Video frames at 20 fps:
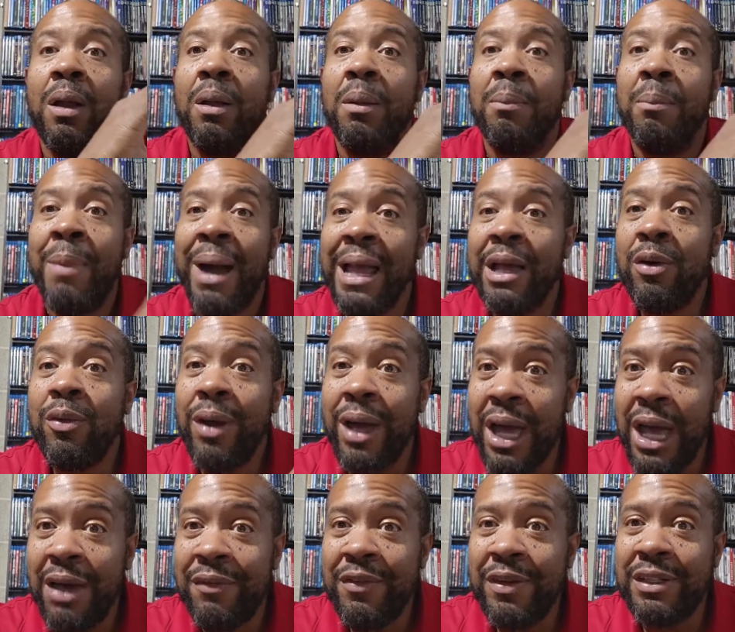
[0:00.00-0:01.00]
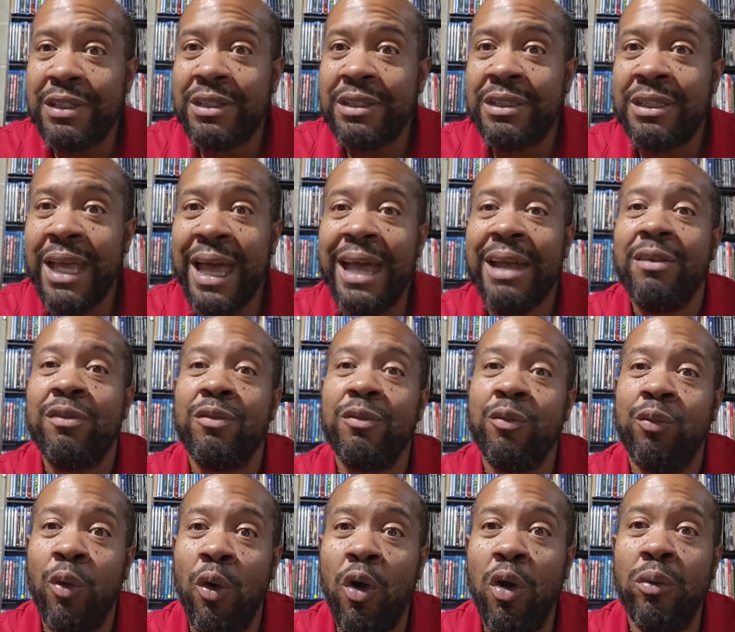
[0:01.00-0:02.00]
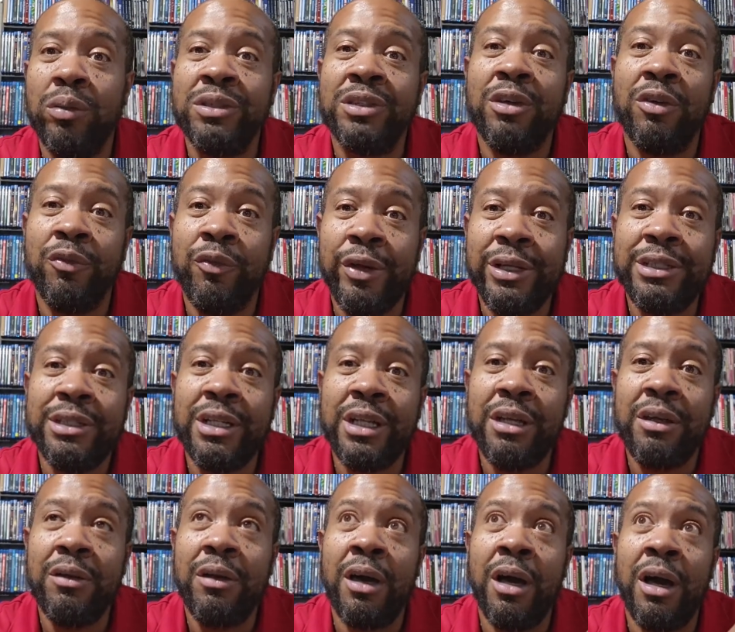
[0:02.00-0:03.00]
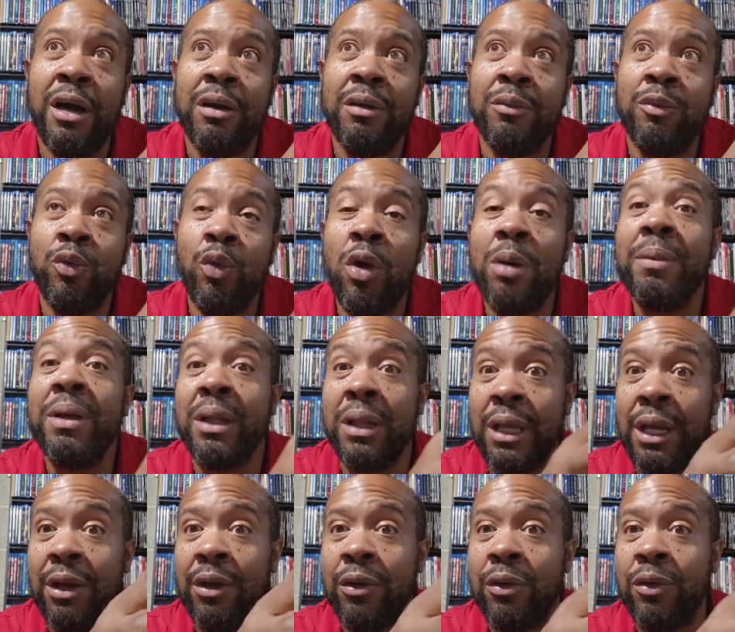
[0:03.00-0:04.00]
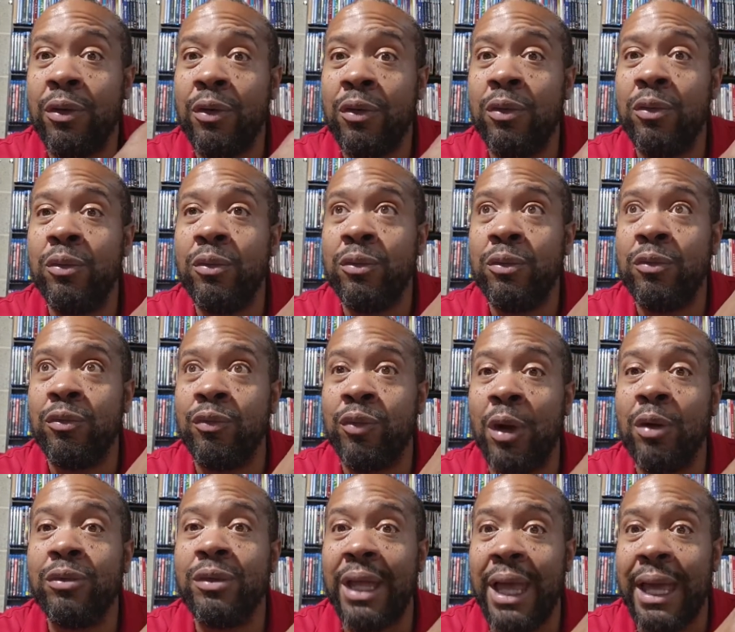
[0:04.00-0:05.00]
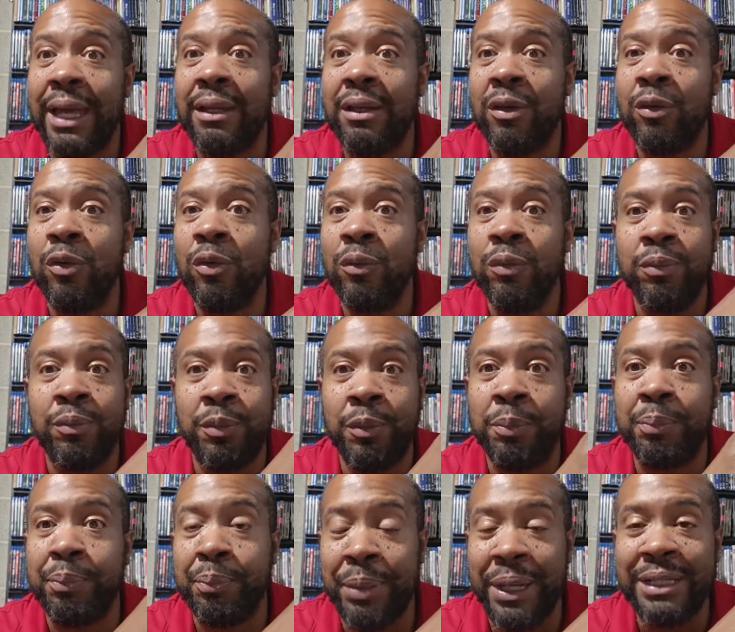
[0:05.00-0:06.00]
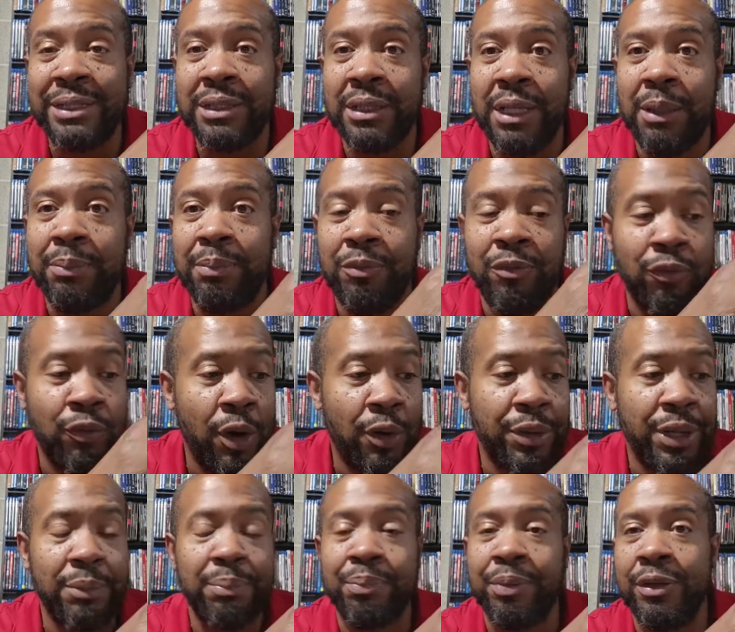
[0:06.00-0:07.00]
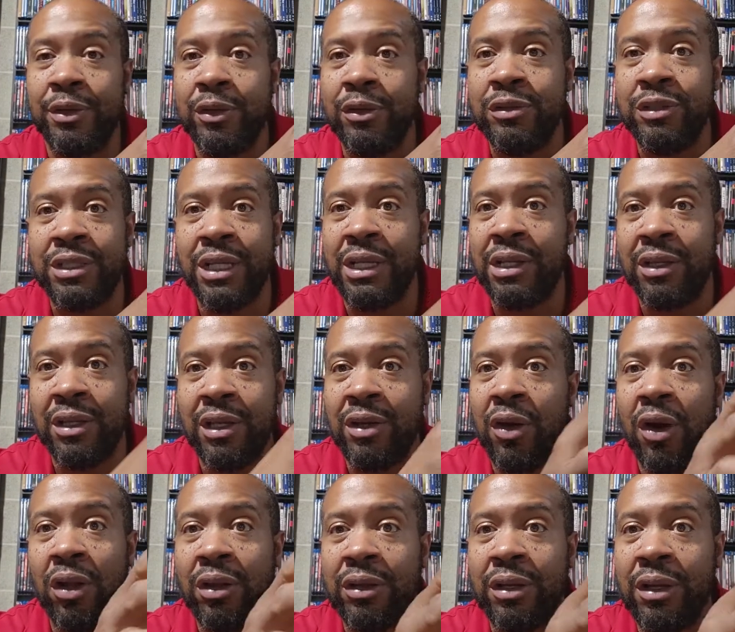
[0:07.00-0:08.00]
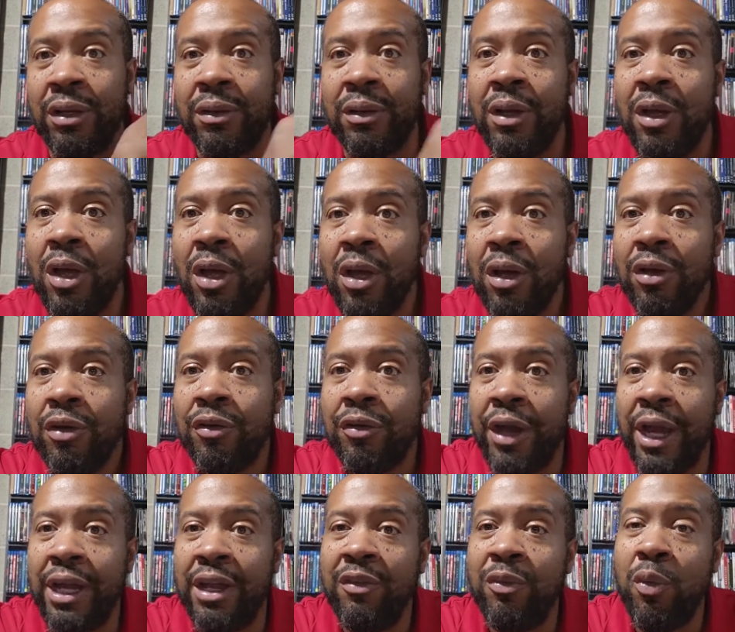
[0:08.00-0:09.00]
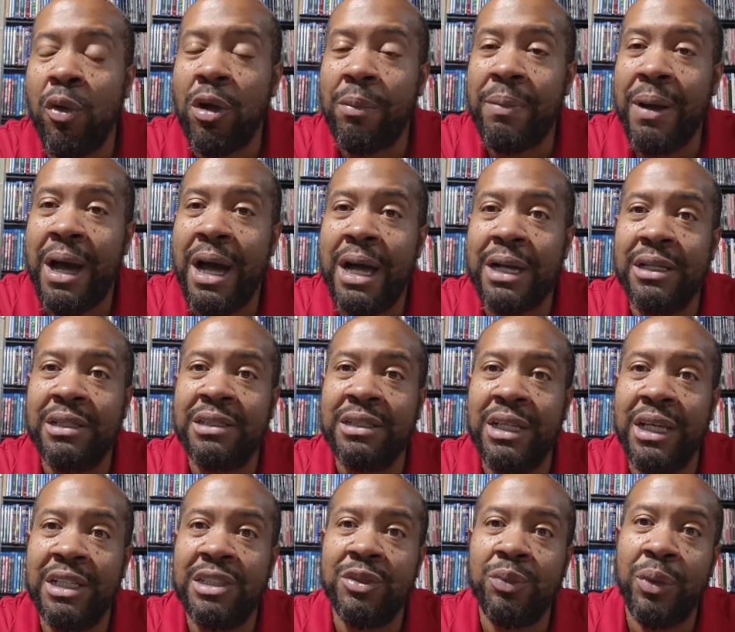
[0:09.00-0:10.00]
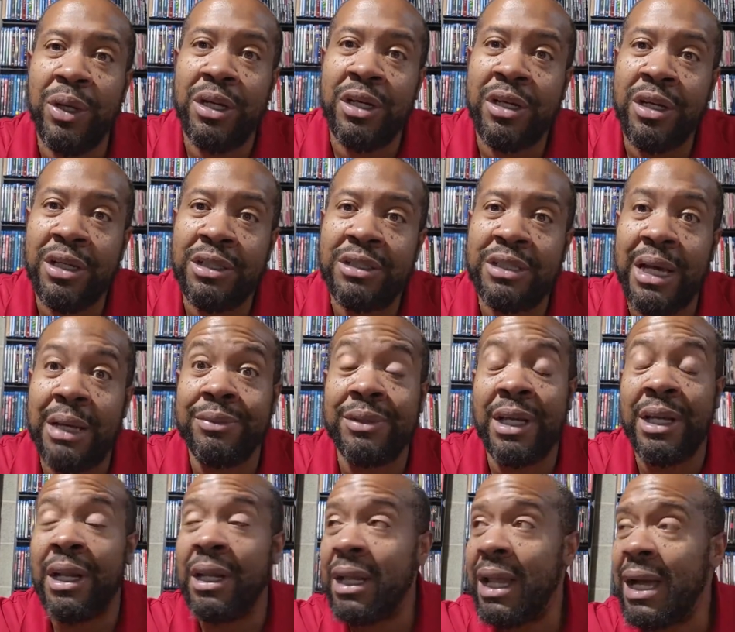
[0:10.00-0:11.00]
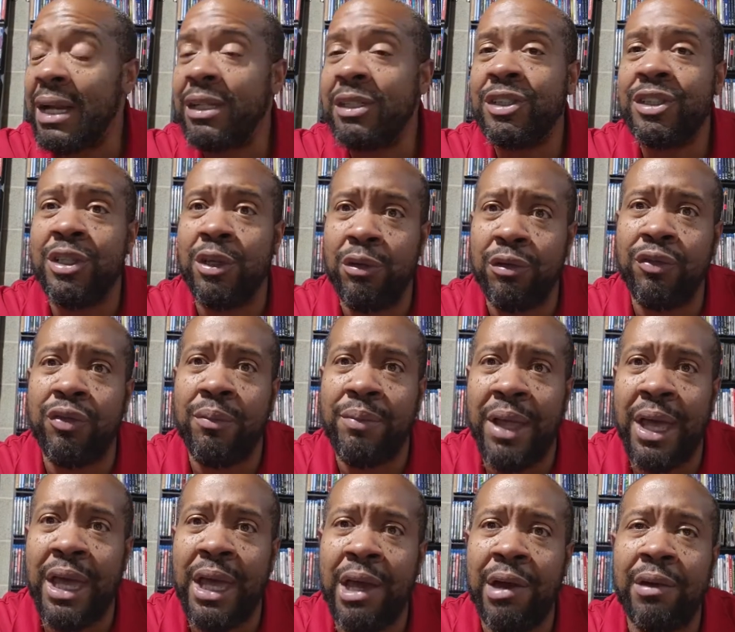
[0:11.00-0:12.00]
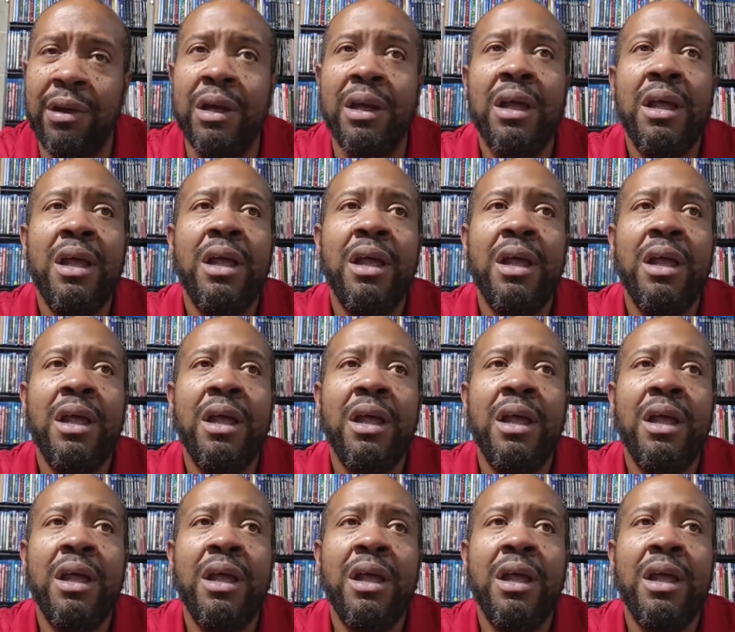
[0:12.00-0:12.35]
Michael Evans, that role was originally uh, Norman Lear, who wrote that, who basically wrote it, produced it, and did all of the creative work behind the scenes with Good Times and a lot of shows from that era.